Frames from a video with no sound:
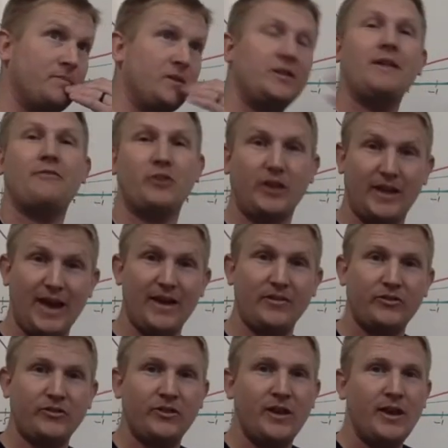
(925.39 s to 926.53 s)
clever
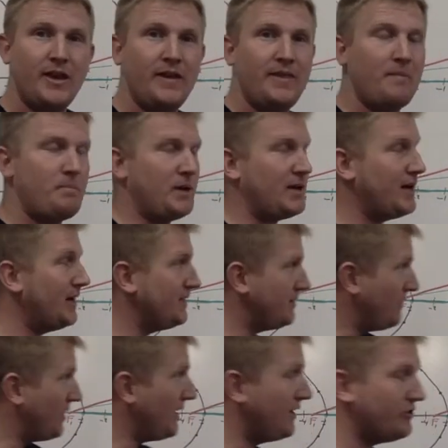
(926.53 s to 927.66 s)
guess that because of
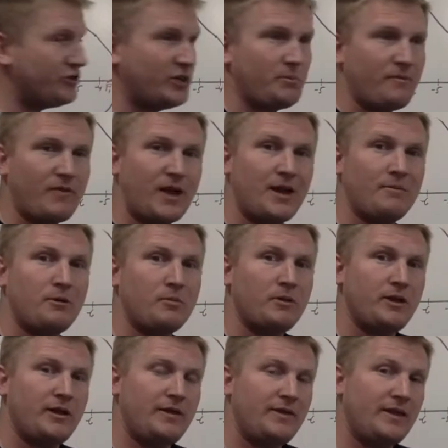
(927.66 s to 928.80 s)
the kinship of the
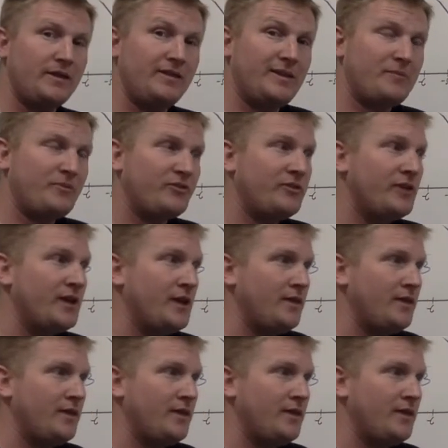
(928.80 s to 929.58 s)
hyperbola and the ellipse,